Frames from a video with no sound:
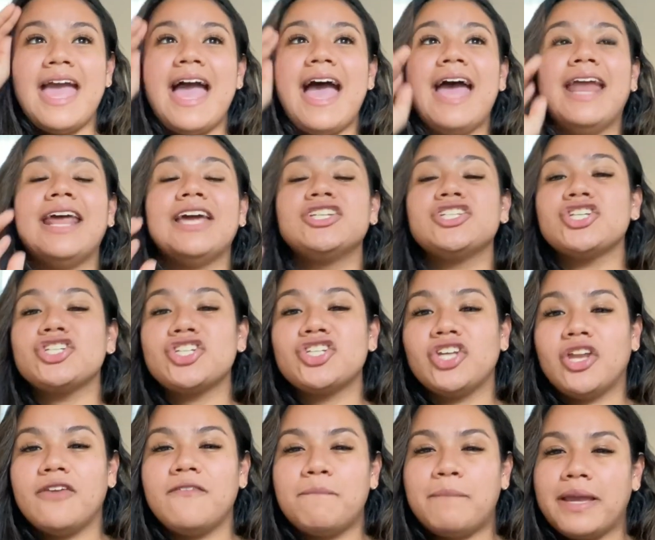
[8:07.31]
And I just
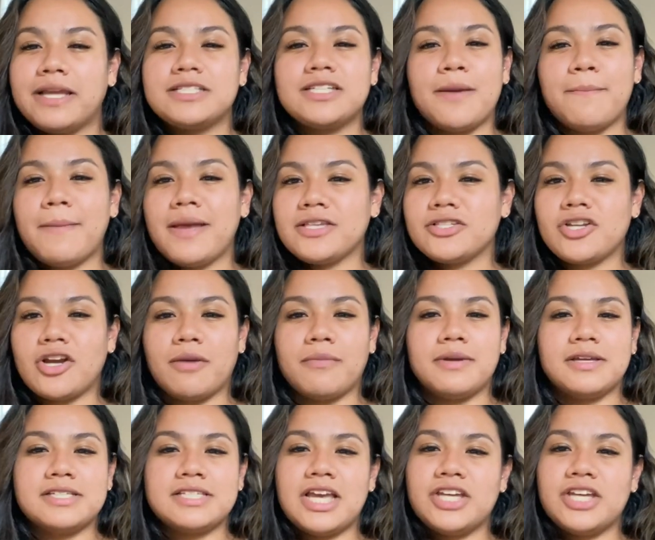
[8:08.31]
should have picked up my Starbucks.